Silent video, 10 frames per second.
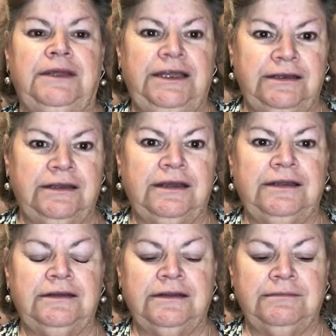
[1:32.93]
in
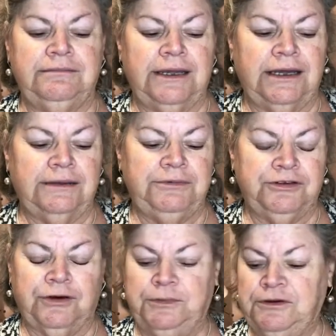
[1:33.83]
the
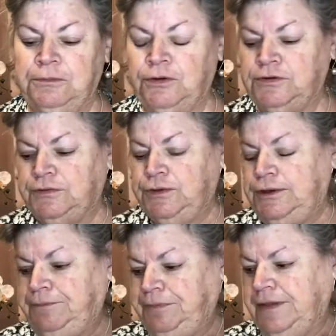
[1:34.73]
description box for
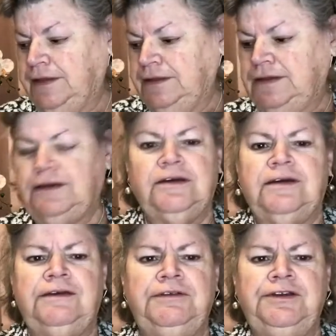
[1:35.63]
you. I
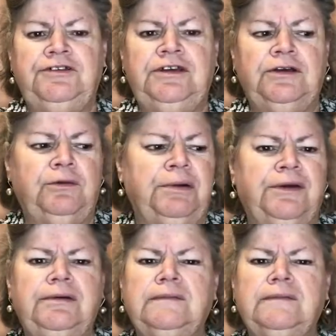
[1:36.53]
have an itchy elbow.